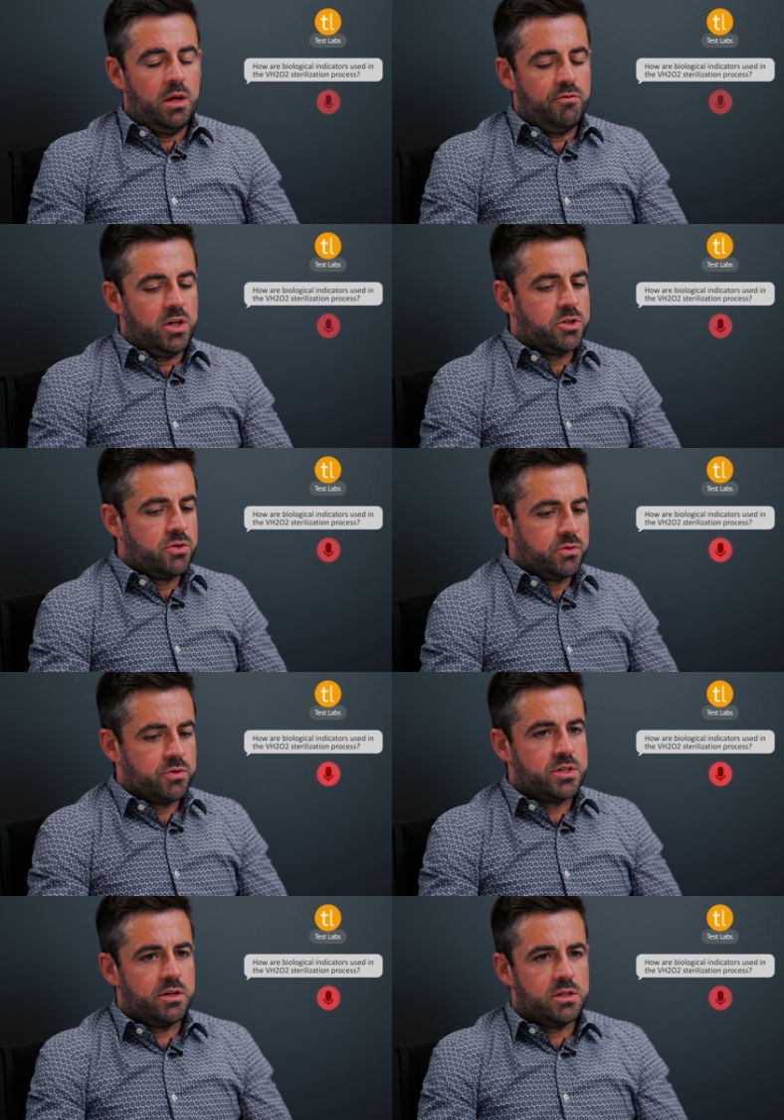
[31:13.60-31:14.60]
in VH2O2
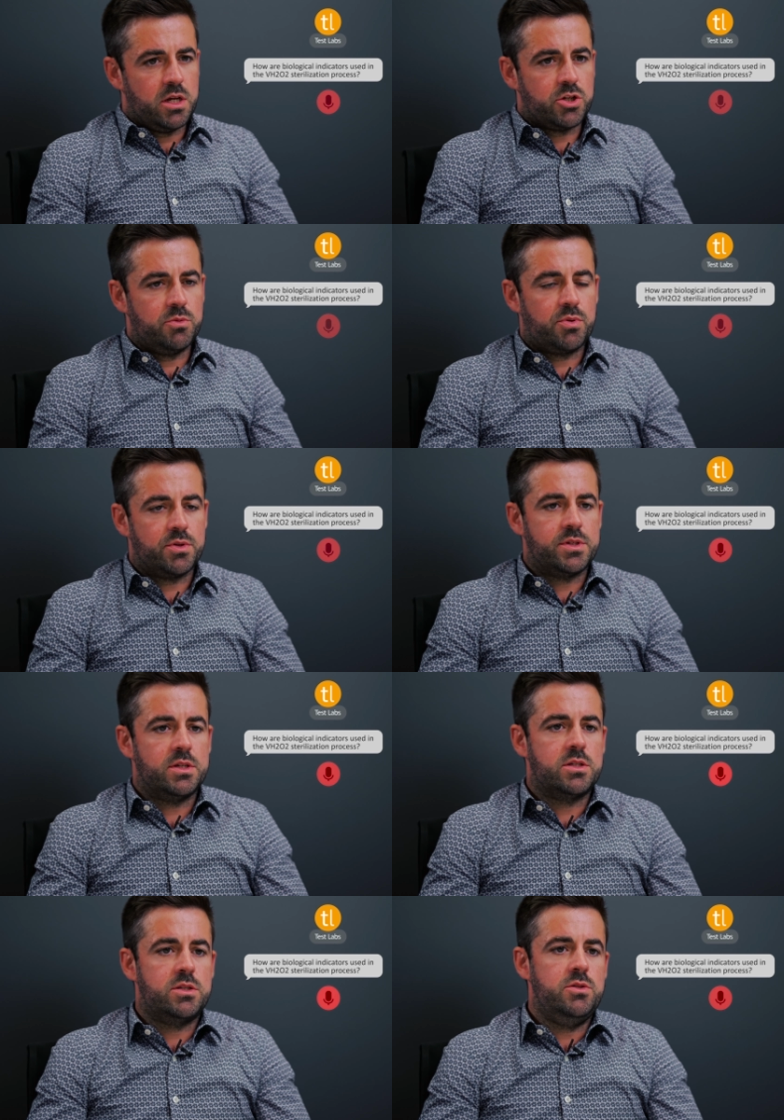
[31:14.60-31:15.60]
sterilization
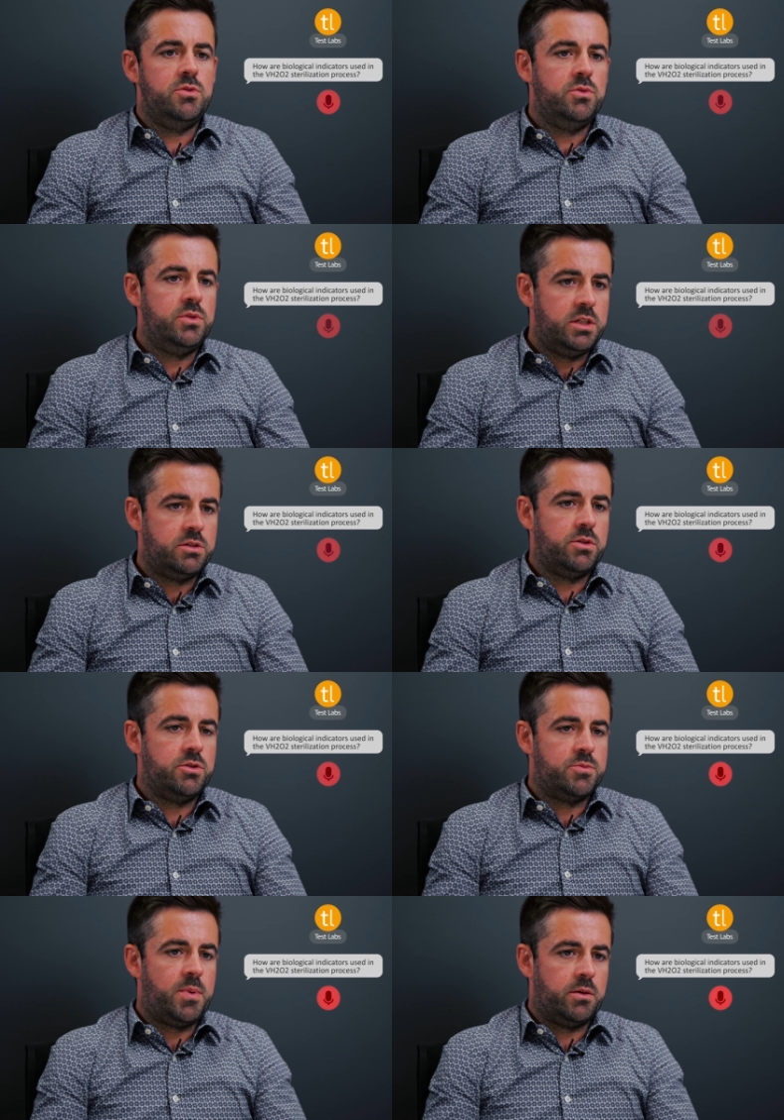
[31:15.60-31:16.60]
process, you need to
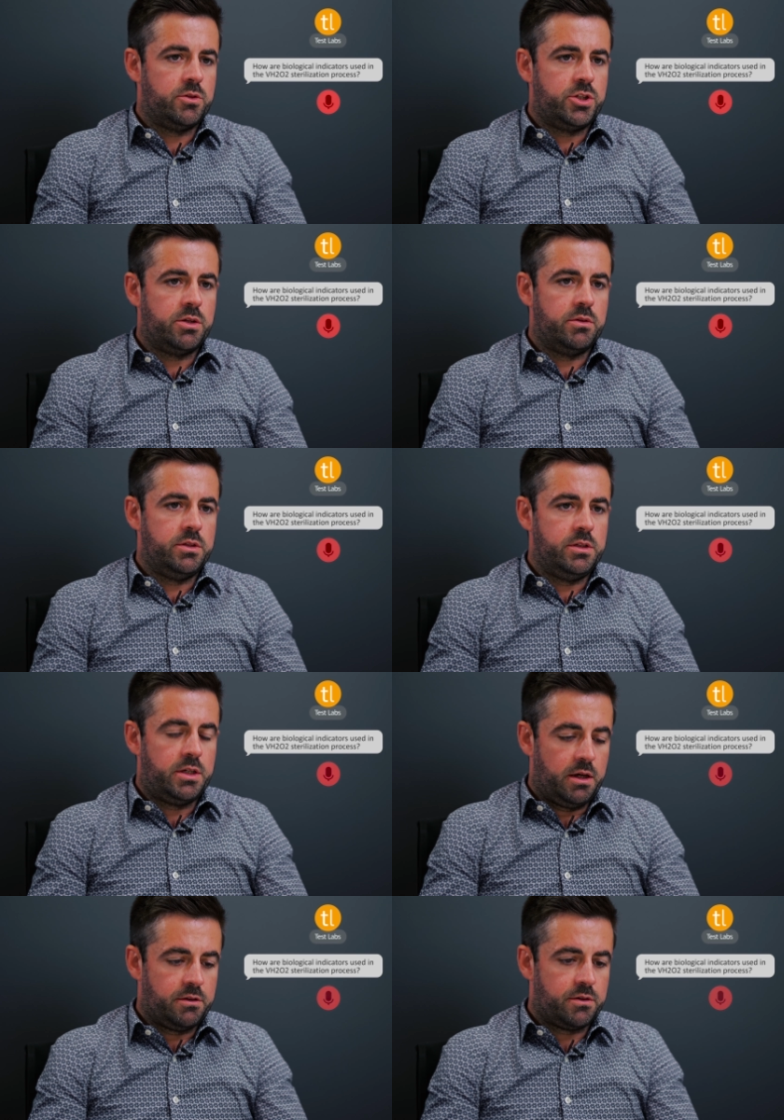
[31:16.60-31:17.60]
use biological
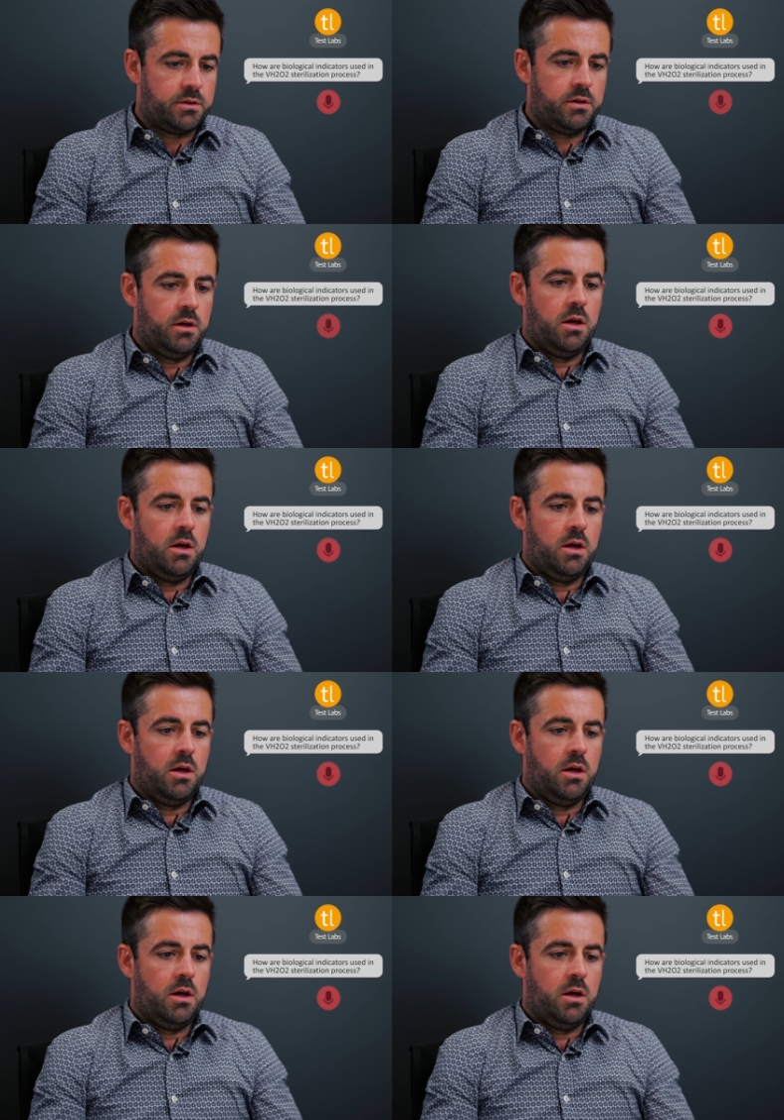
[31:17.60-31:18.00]
indicator